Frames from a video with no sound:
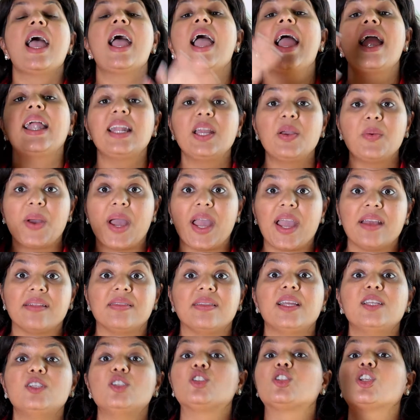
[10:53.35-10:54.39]
Anyway,
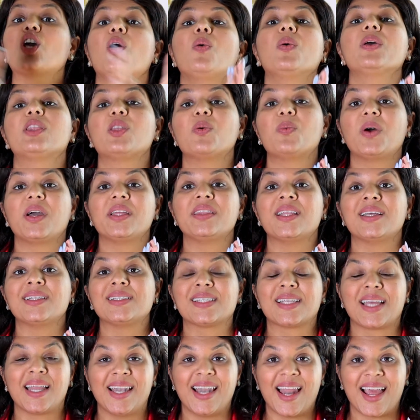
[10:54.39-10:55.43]
they just go with the one
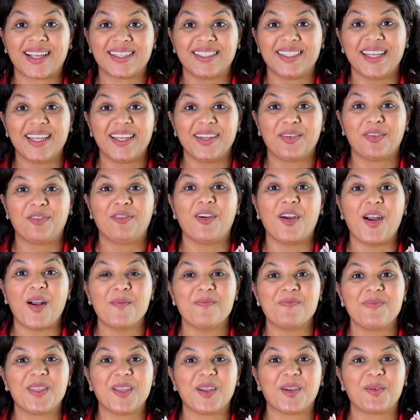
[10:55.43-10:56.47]
that's connected
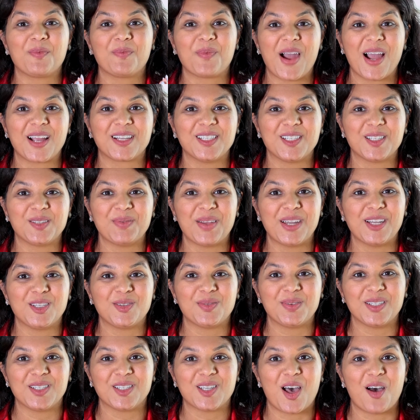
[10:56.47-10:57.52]
from their practice
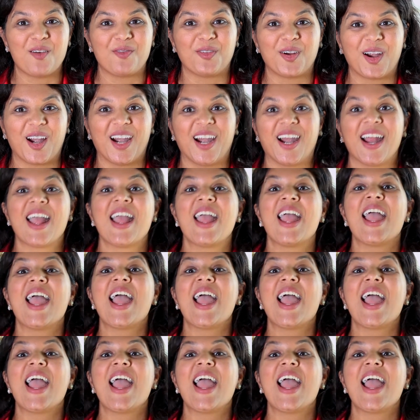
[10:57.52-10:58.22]
management software.